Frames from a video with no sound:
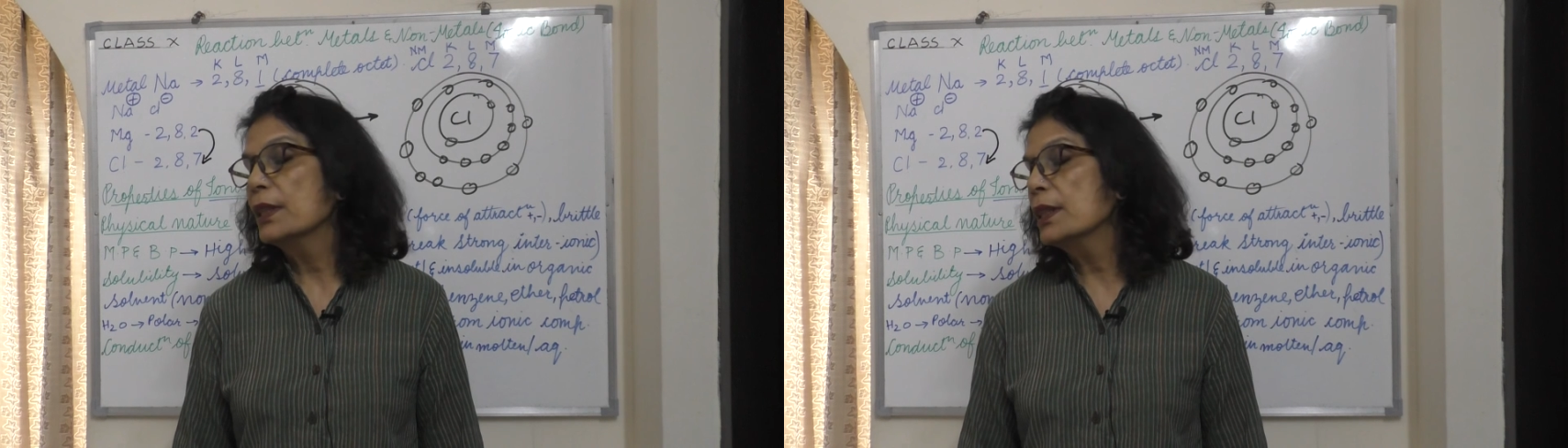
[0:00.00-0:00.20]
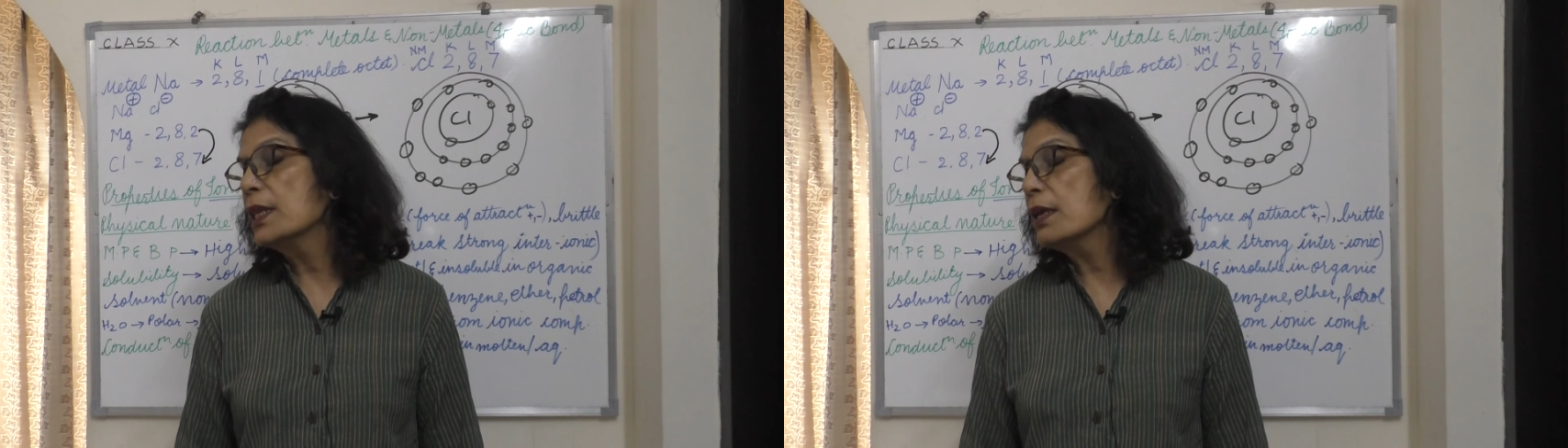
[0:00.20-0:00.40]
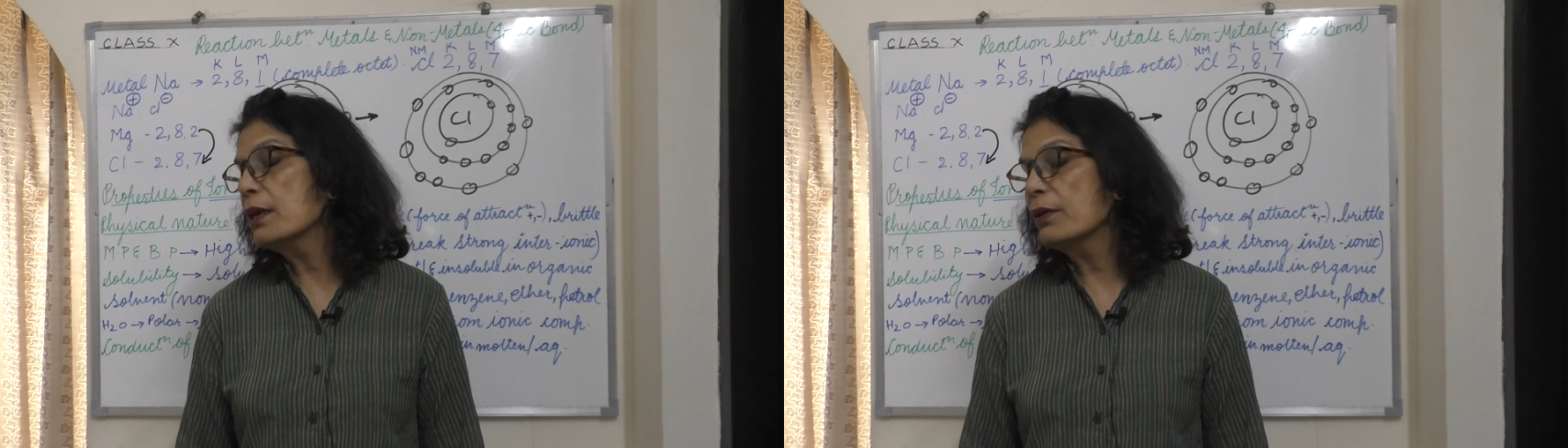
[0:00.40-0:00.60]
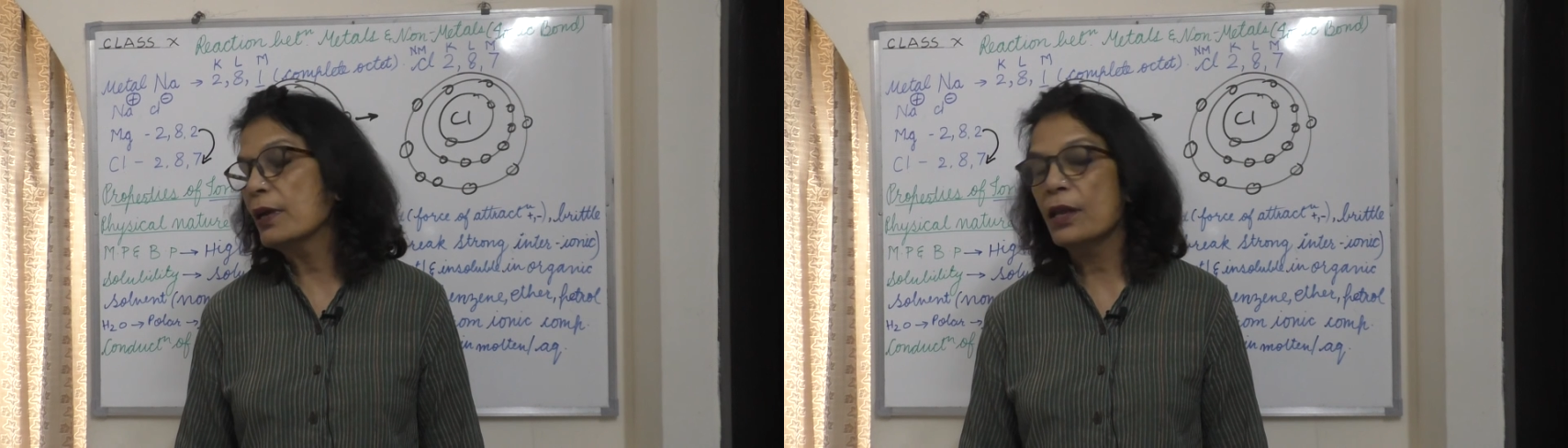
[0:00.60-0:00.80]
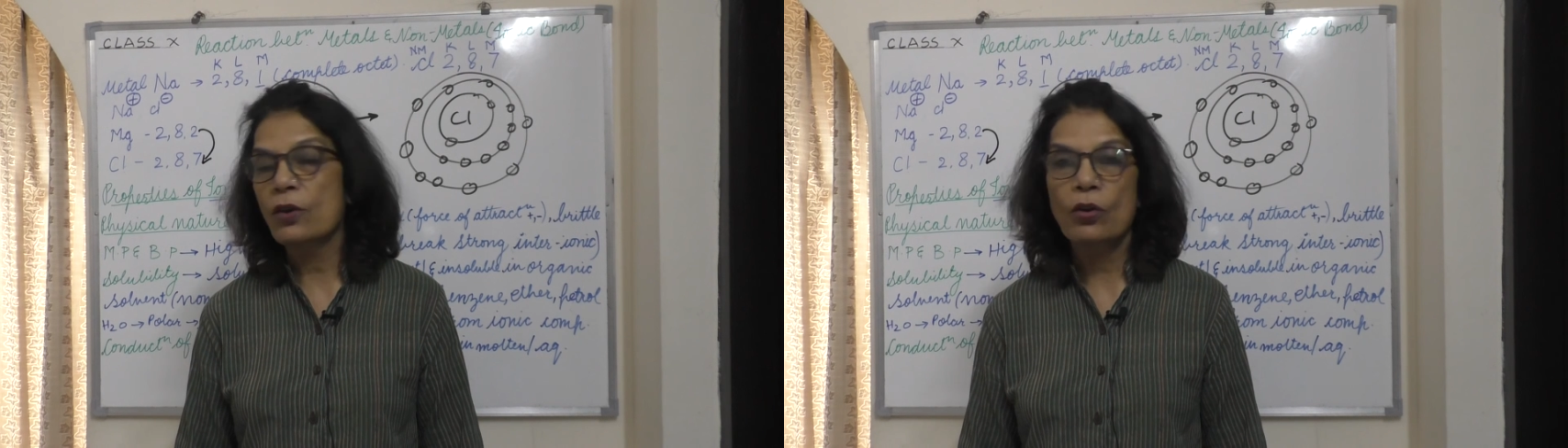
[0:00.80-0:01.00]
they
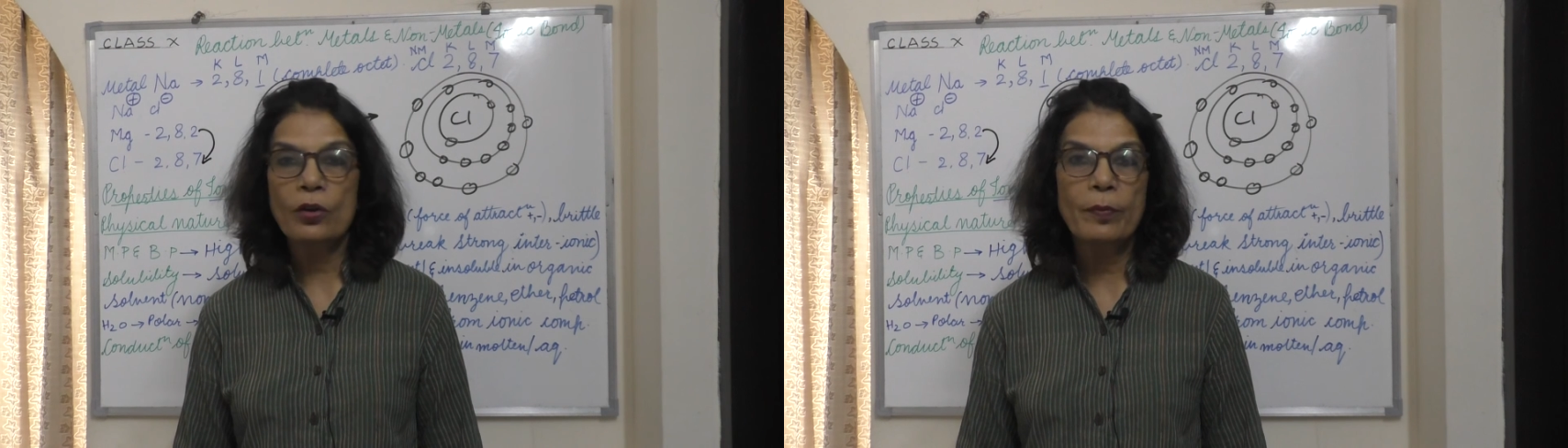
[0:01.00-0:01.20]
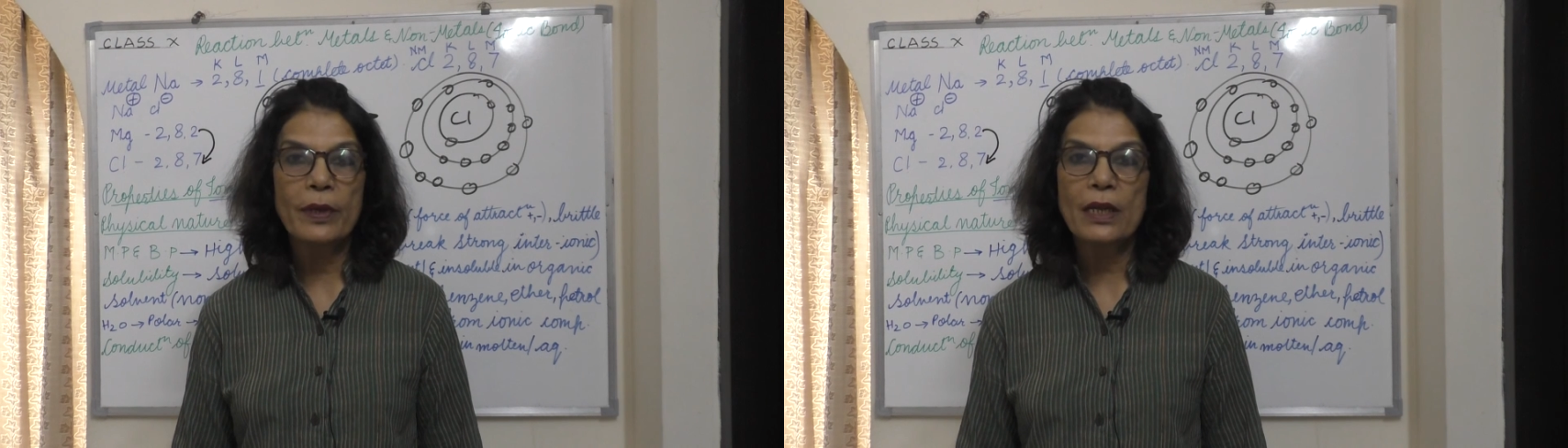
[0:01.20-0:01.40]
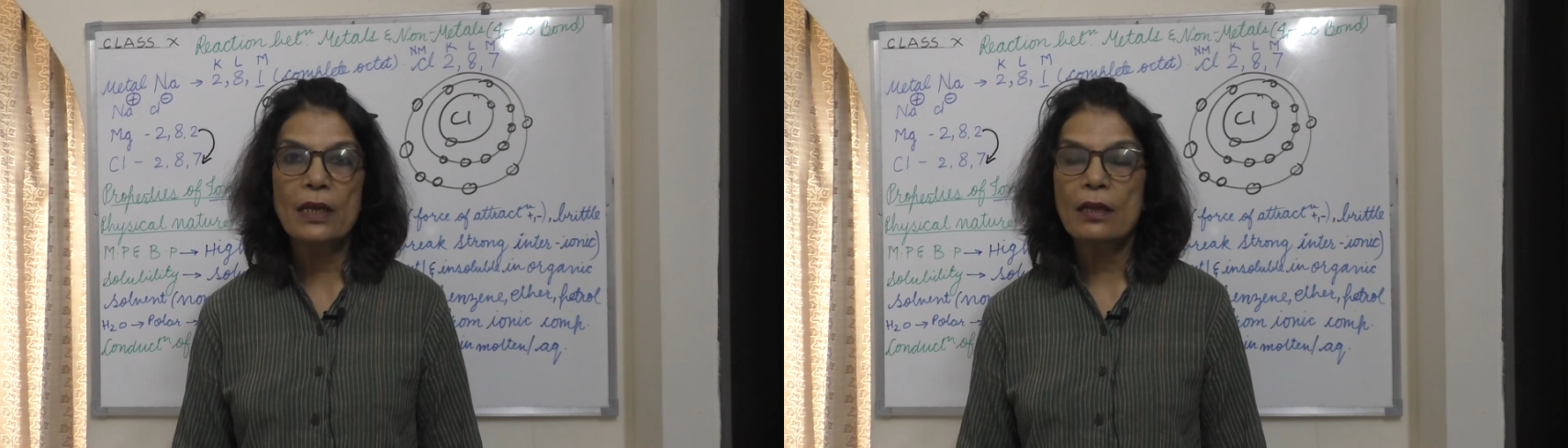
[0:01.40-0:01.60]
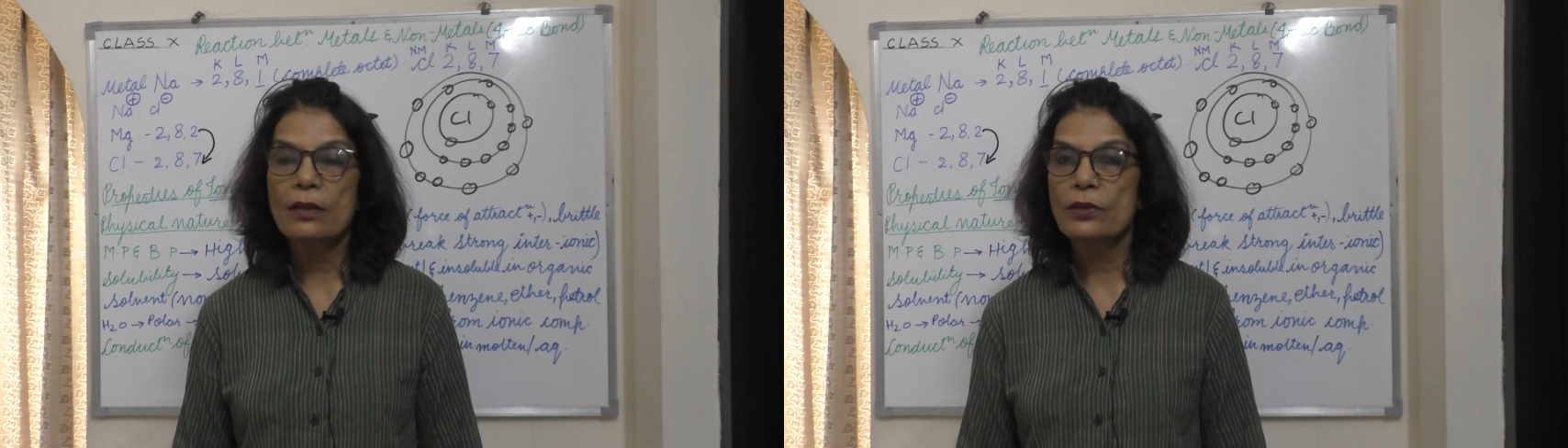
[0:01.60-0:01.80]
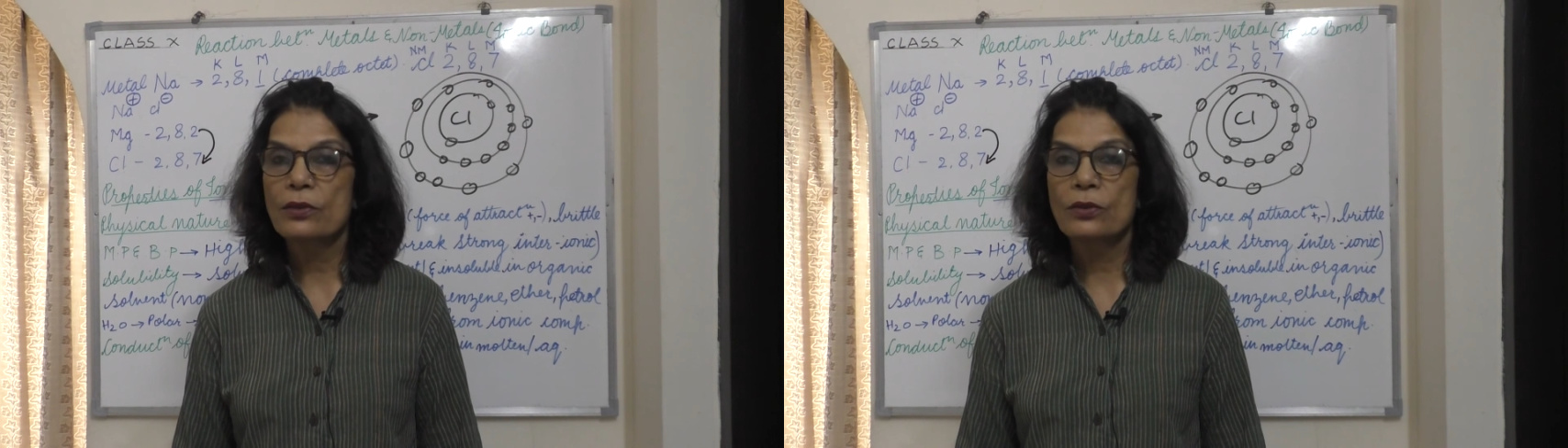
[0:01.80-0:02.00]
cannot
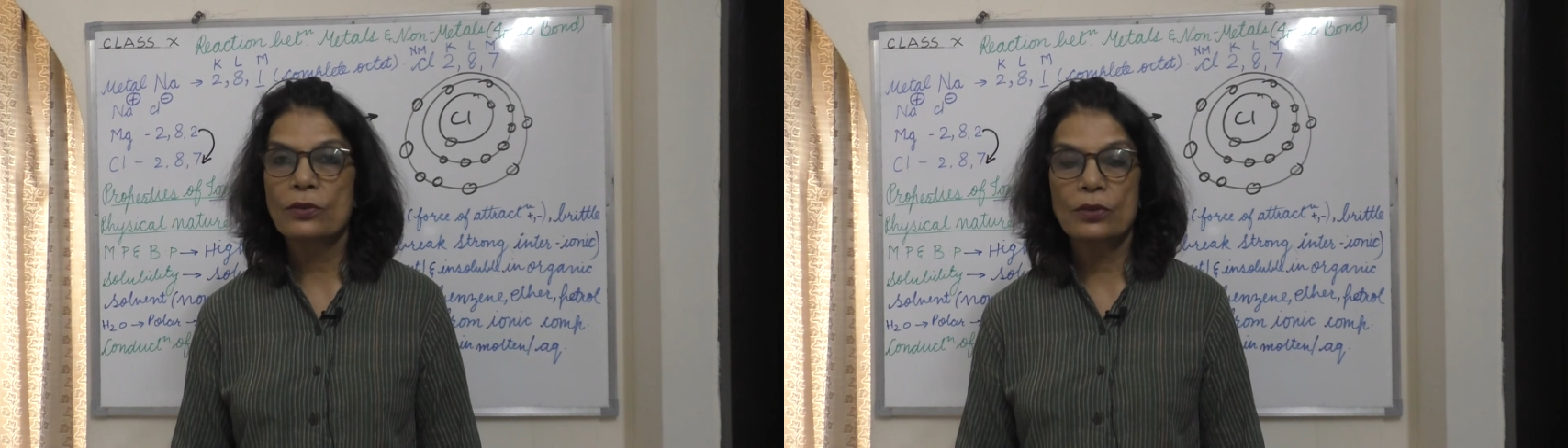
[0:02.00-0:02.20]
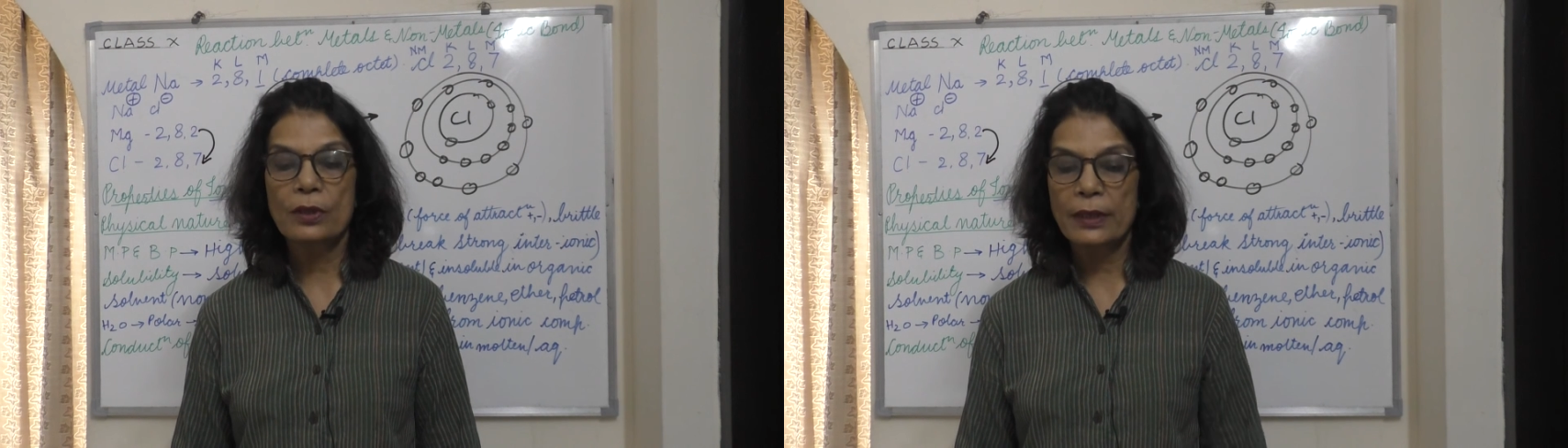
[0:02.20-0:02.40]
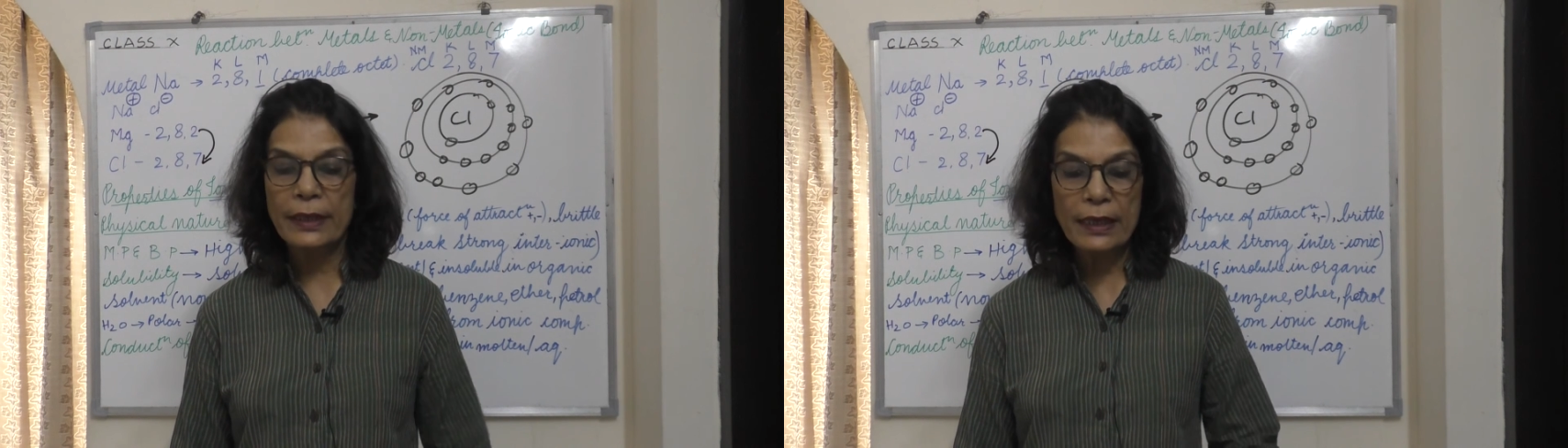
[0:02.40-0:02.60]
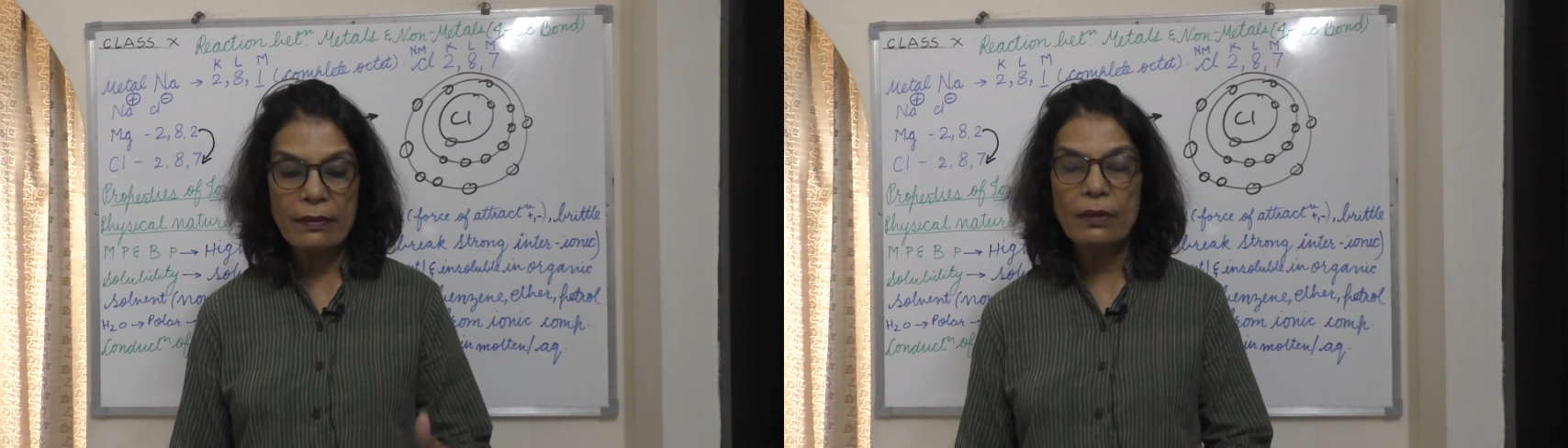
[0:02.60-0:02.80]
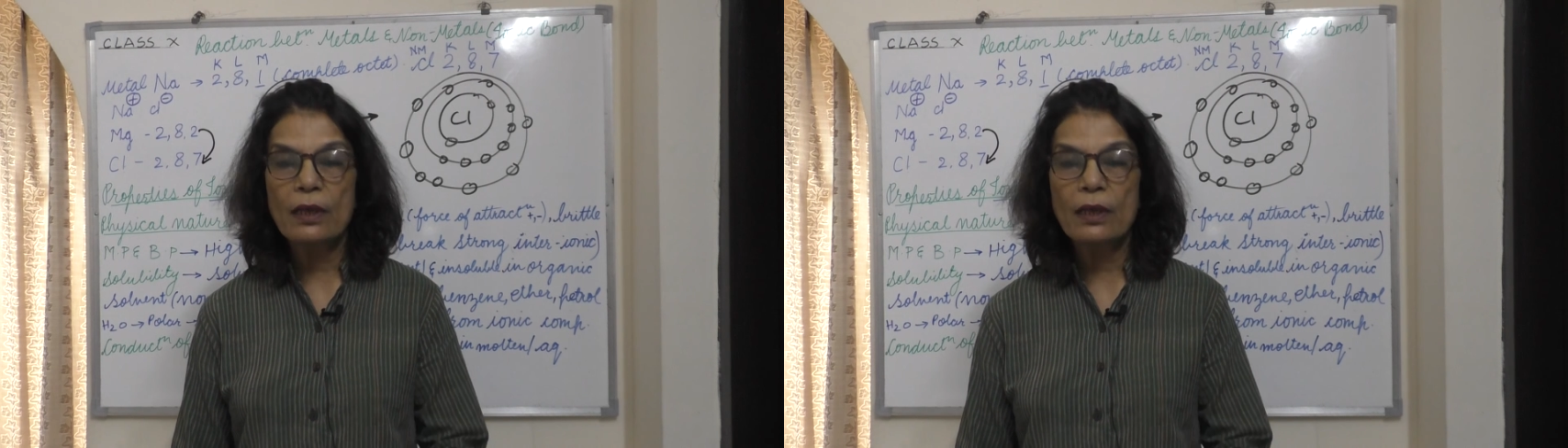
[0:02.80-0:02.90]
leave